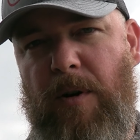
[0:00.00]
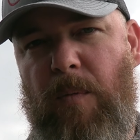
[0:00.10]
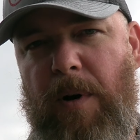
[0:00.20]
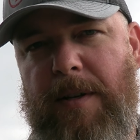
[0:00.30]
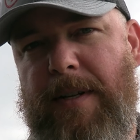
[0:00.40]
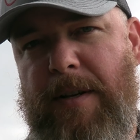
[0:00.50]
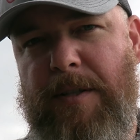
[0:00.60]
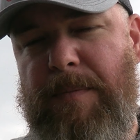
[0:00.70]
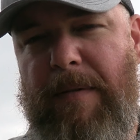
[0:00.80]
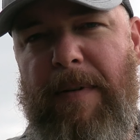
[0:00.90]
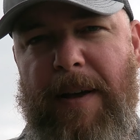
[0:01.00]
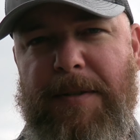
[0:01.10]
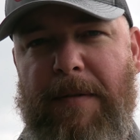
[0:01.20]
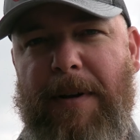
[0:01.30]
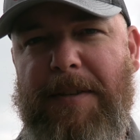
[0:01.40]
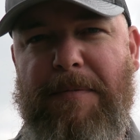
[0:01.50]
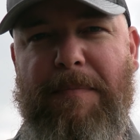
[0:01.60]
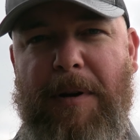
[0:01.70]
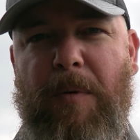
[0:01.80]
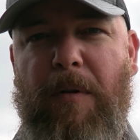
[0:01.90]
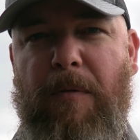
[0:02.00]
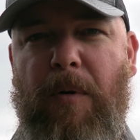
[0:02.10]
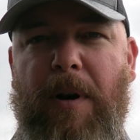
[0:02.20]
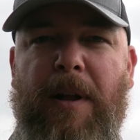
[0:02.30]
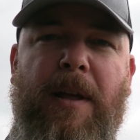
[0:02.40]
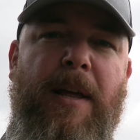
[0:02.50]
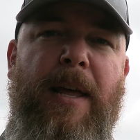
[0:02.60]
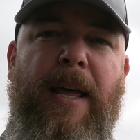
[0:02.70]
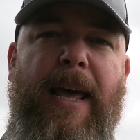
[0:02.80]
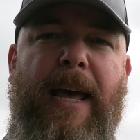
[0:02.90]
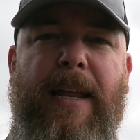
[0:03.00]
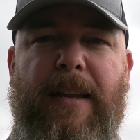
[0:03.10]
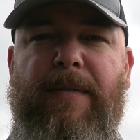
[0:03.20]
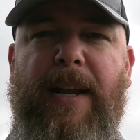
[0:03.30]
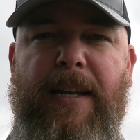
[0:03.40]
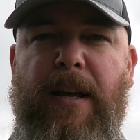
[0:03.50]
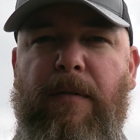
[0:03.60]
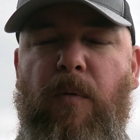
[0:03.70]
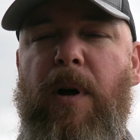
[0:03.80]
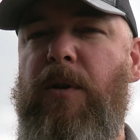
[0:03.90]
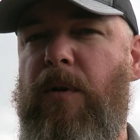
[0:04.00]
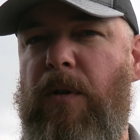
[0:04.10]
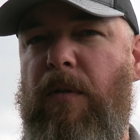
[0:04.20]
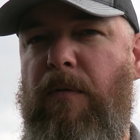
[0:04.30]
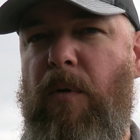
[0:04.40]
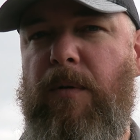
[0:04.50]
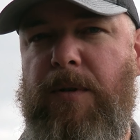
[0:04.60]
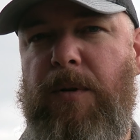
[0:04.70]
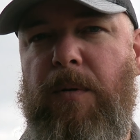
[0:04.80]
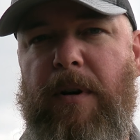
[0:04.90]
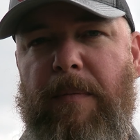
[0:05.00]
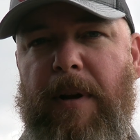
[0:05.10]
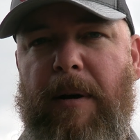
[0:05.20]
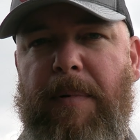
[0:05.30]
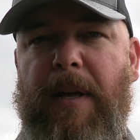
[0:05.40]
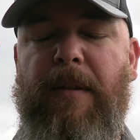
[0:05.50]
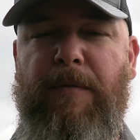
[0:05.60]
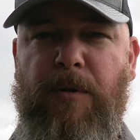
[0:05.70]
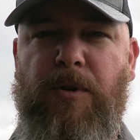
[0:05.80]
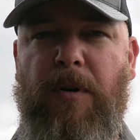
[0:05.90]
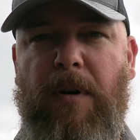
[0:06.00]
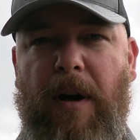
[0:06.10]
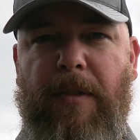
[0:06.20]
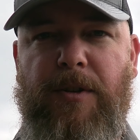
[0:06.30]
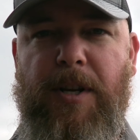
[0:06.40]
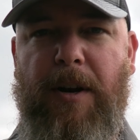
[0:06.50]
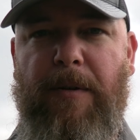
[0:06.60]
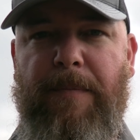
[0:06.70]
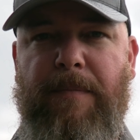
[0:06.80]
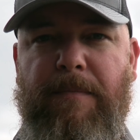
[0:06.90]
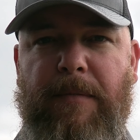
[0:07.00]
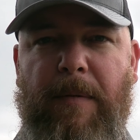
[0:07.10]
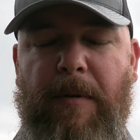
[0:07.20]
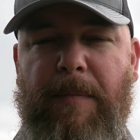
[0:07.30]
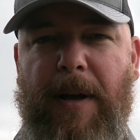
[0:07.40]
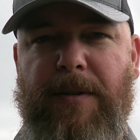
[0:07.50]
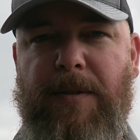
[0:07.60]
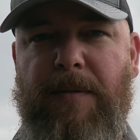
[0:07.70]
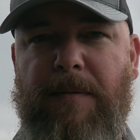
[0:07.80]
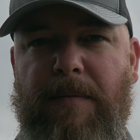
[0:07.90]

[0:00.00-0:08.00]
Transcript: Don't worry, it's not just my face. I've got some B-roll for it, and give you an idea of what you can look forward to coming up in the future on the channel. Coming up next.